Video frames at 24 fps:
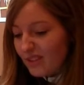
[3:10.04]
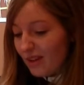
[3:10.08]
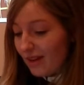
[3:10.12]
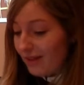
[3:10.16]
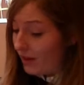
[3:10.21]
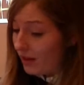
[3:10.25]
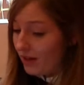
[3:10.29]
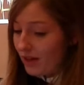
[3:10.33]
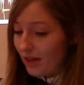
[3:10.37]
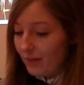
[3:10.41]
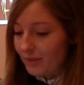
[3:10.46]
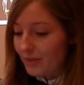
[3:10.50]

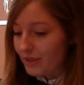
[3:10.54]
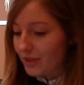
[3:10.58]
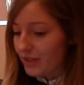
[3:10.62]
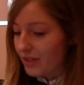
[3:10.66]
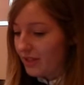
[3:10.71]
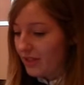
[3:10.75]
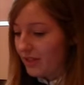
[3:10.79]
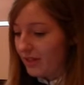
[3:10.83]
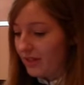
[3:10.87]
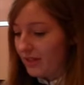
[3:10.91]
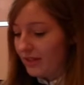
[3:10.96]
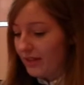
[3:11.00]
I'll come on to
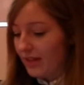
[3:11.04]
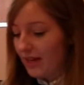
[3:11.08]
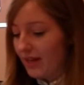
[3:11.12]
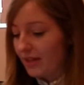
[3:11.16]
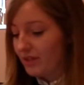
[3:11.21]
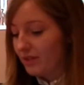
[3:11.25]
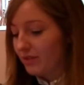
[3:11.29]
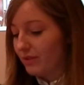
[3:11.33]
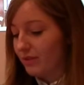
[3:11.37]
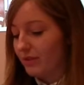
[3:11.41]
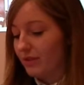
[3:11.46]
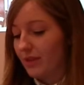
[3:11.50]

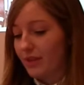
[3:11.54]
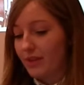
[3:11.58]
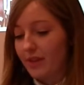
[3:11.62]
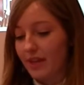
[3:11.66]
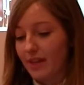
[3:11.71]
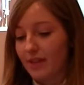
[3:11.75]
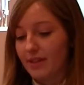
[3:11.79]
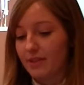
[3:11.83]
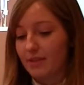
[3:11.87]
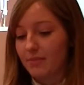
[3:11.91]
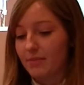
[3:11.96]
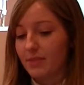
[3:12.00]
the
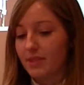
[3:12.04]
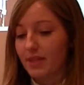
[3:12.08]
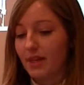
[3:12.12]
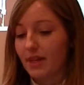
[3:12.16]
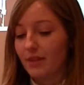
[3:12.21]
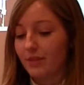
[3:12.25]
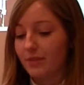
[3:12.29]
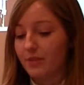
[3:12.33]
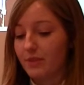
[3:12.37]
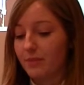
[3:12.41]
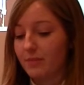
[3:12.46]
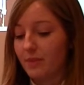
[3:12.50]
things
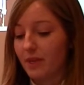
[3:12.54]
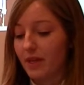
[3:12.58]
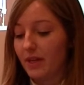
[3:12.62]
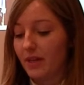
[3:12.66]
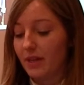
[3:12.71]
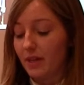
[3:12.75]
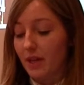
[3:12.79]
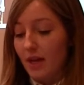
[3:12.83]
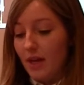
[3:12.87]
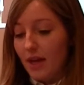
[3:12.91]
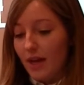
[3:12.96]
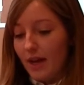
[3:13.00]
themselves,
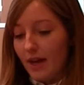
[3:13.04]
but